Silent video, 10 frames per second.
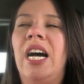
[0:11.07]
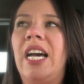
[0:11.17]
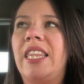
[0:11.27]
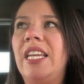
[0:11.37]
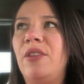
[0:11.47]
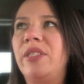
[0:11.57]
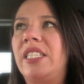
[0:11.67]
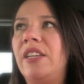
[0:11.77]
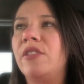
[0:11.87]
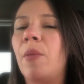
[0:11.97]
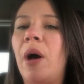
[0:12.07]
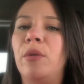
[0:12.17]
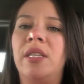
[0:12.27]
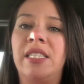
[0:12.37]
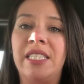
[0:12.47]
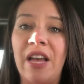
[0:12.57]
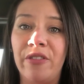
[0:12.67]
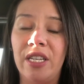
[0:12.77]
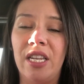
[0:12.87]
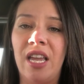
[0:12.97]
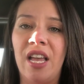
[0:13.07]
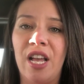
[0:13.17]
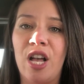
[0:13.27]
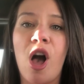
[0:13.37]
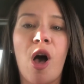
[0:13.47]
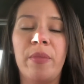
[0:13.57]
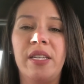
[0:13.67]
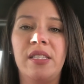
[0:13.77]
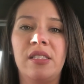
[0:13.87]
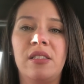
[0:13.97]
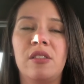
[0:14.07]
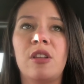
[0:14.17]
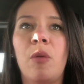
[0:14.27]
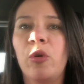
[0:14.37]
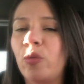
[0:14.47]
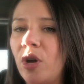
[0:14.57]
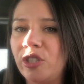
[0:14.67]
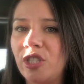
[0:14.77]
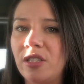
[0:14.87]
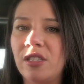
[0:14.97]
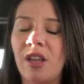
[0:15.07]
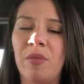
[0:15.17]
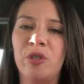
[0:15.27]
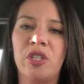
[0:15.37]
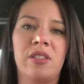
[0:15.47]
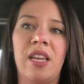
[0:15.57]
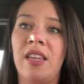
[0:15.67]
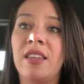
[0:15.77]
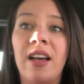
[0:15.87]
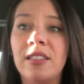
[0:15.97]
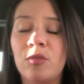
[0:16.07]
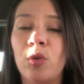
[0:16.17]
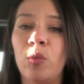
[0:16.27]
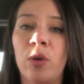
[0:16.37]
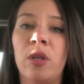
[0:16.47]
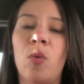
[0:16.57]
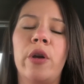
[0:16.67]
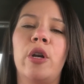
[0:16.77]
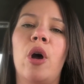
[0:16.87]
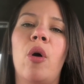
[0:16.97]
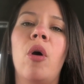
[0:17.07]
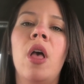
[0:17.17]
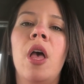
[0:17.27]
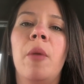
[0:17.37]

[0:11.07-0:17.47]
I think I received about 70 comments, some with questions, some just saying, yes, we really want to know.